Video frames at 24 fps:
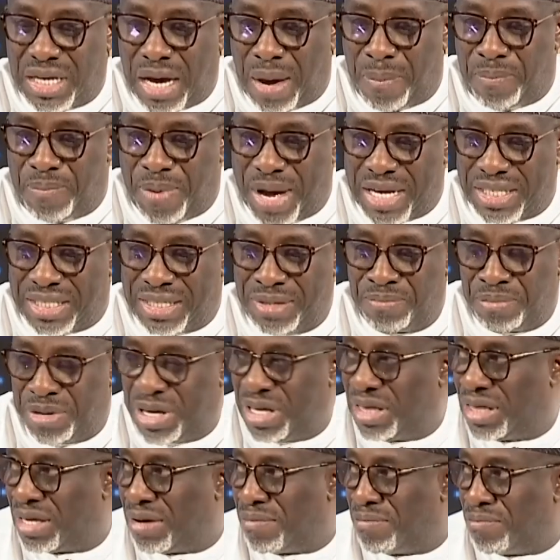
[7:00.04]
party
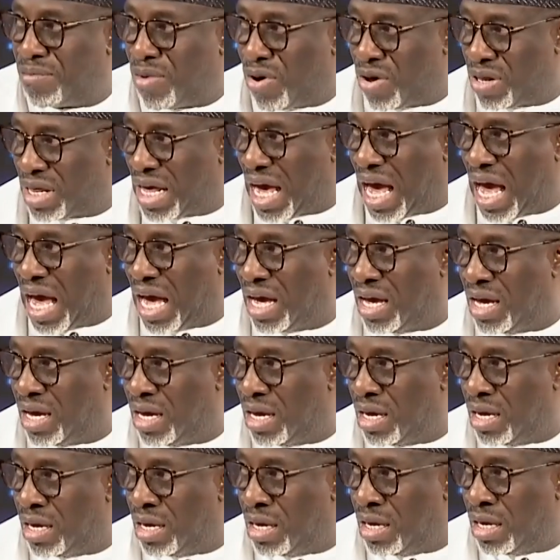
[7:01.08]
being the mother,
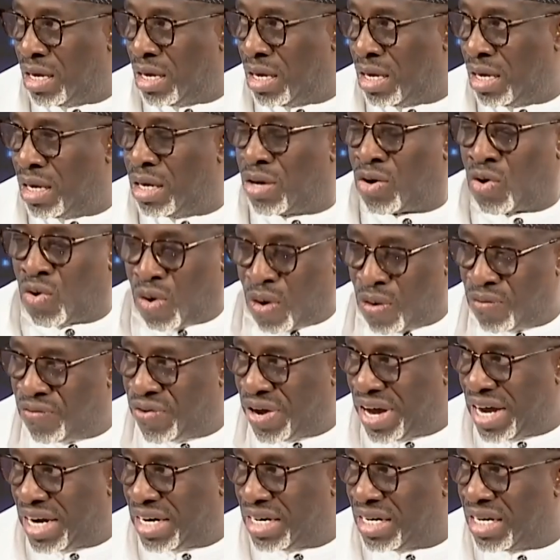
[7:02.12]

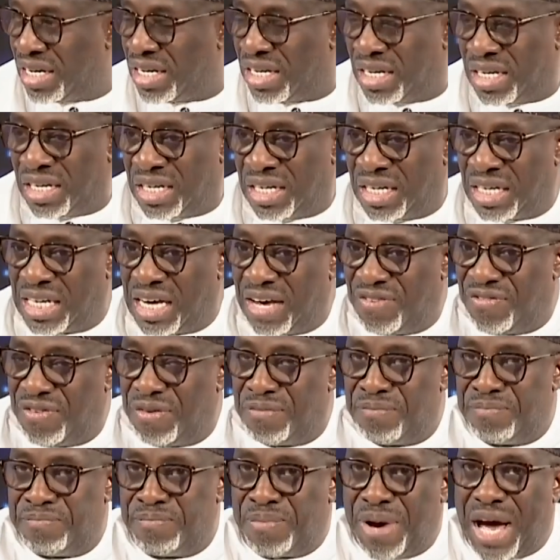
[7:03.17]
coven,
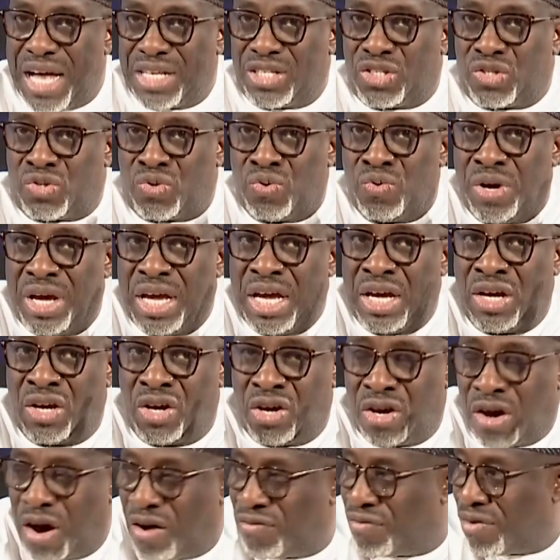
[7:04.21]
giving birth to a
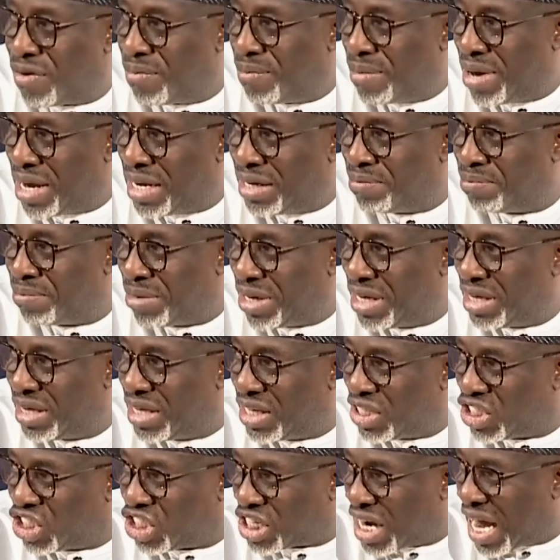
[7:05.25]
government being
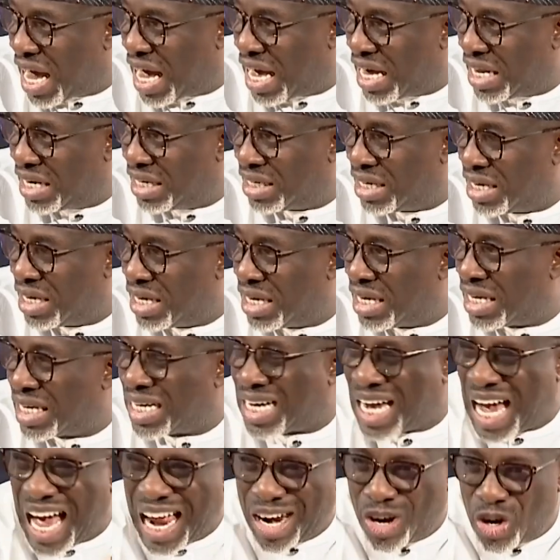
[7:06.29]
the child,
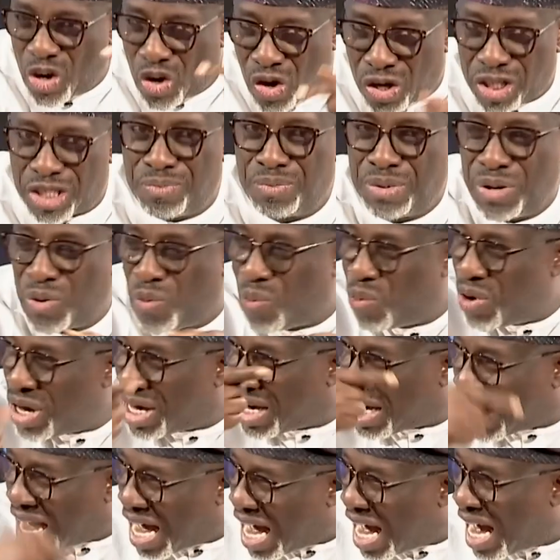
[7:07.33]
cannot be
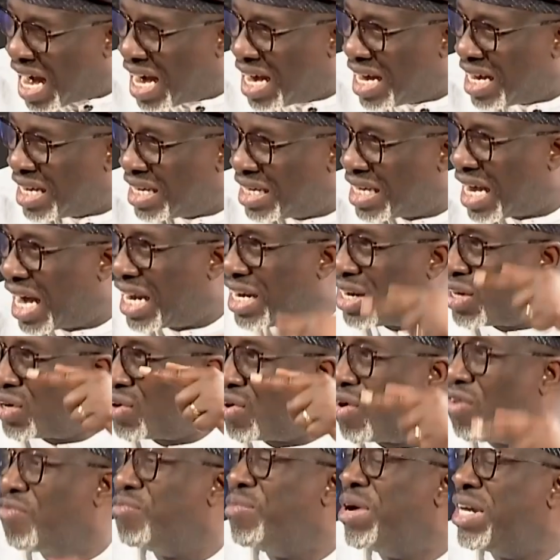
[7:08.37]
weaker than the
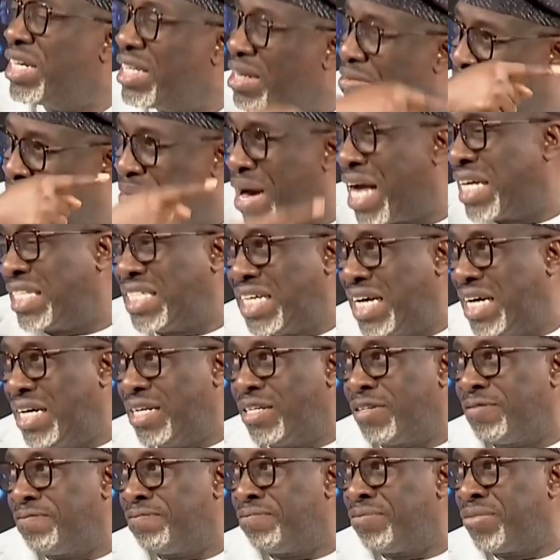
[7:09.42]
government it birthed.
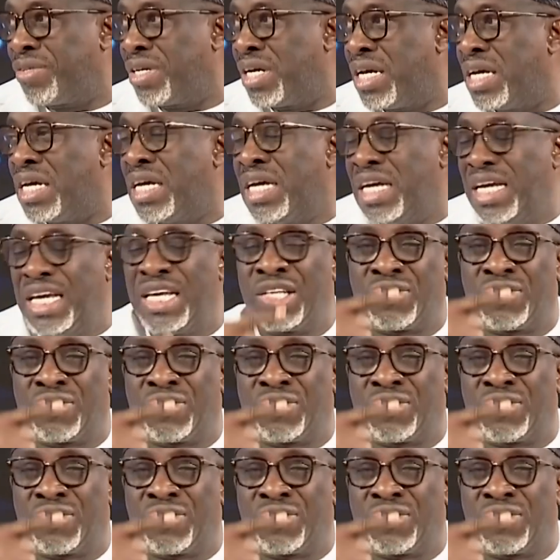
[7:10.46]
It